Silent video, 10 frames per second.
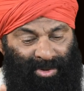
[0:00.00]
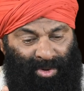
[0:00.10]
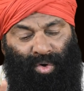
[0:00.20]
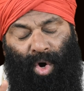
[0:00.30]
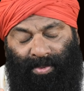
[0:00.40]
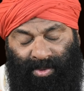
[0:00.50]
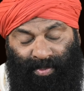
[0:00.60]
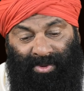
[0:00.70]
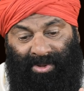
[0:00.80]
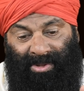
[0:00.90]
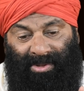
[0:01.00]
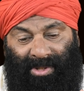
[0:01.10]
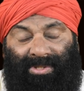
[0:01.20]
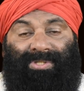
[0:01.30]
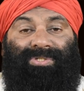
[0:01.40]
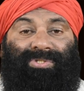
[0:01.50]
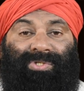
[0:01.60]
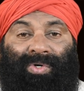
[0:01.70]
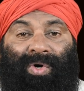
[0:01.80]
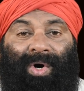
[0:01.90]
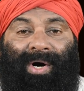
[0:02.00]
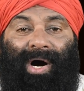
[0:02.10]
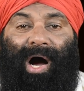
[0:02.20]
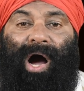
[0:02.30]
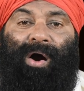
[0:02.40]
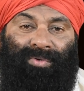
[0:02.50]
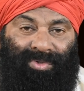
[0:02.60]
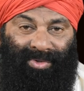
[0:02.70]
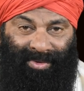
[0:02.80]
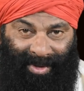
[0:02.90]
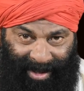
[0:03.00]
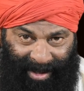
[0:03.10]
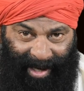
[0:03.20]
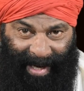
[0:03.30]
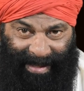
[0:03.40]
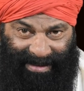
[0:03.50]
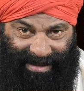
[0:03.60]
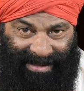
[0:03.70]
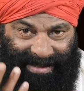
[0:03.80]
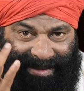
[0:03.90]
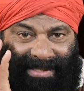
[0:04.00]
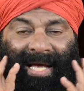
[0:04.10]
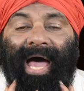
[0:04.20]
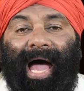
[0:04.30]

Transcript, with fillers: the corpse position teaches you how to relax.